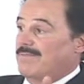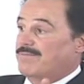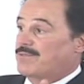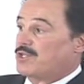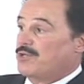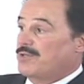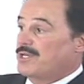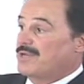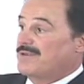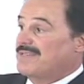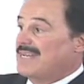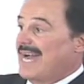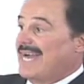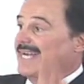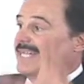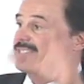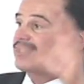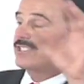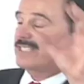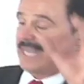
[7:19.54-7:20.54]
to the
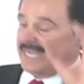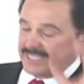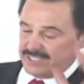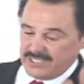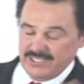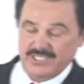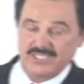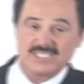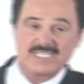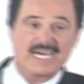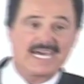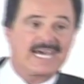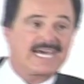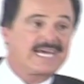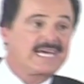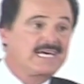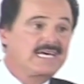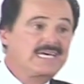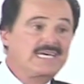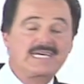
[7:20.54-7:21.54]
United States and
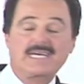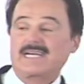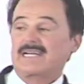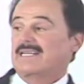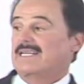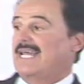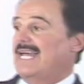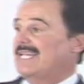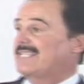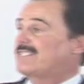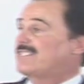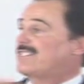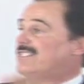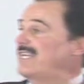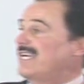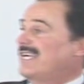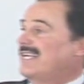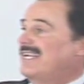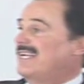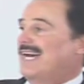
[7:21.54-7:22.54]
say, let's
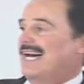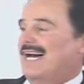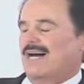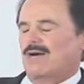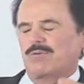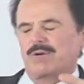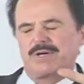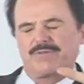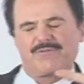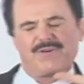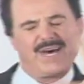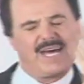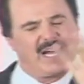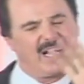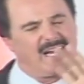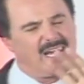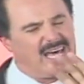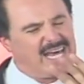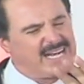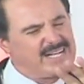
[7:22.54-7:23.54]
see now, we've had a
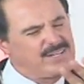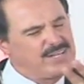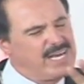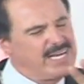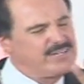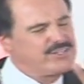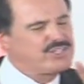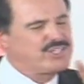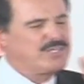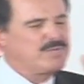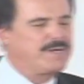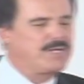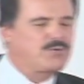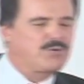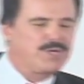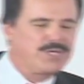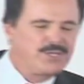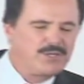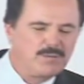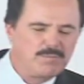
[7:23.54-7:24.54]
lot of tension
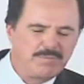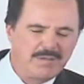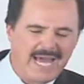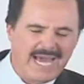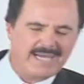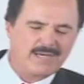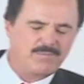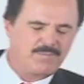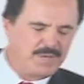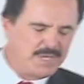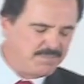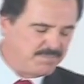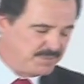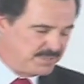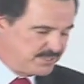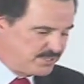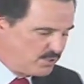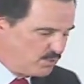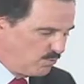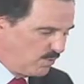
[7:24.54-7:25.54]
between you black people
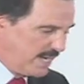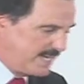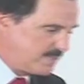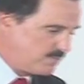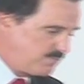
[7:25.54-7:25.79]
and you white